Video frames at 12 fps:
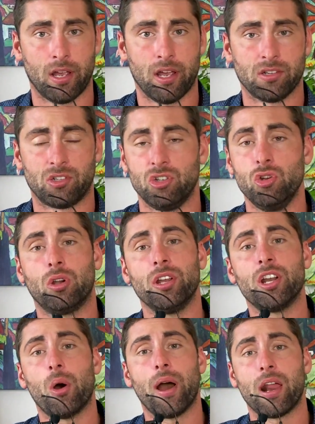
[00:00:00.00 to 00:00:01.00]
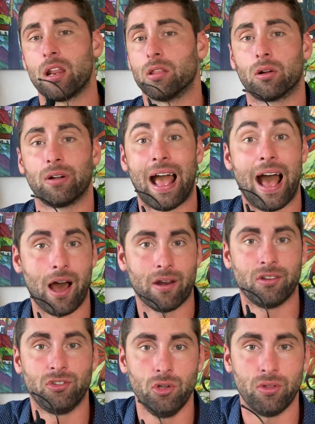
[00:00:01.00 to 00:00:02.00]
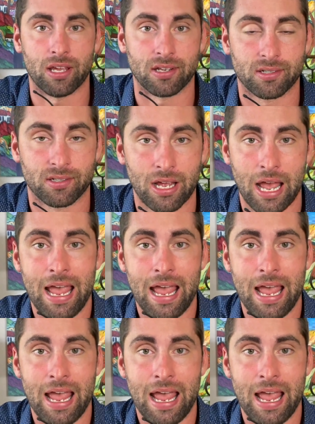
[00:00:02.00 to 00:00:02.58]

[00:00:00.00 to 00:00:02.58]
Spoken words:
So you can go ahead and learn how to do this.